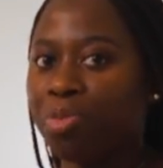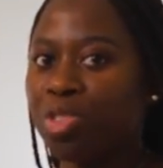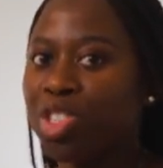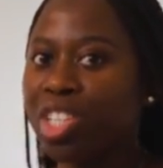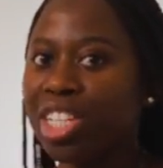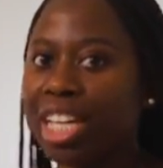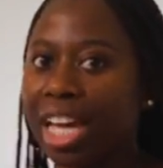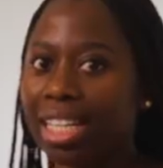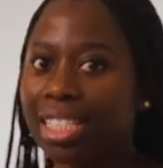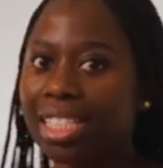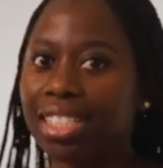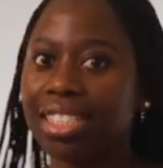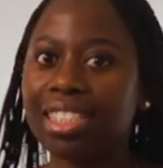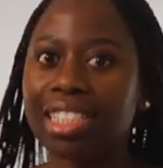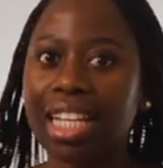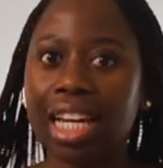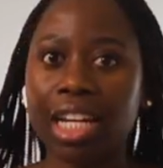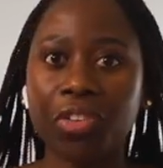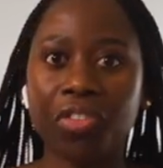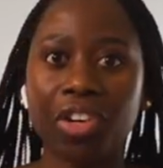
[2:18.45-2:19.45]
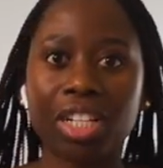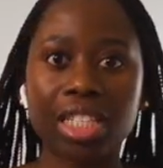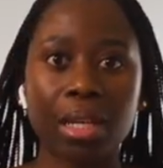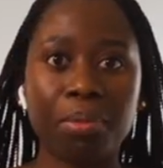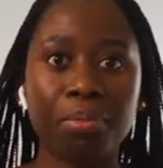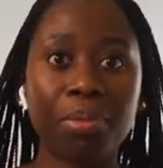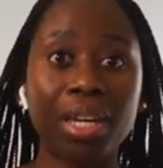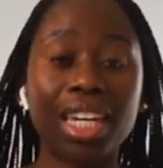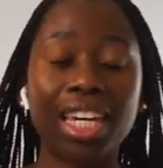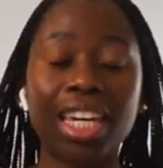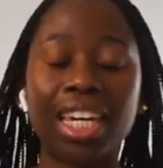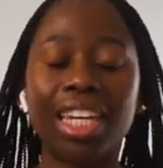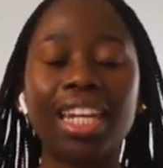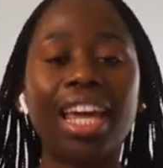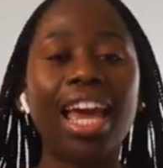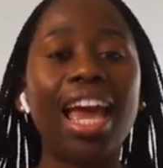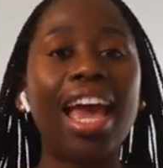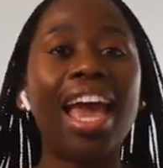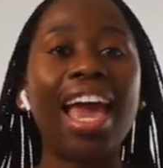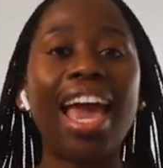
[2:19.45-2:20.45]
So you guys see the sacrifice I'm making.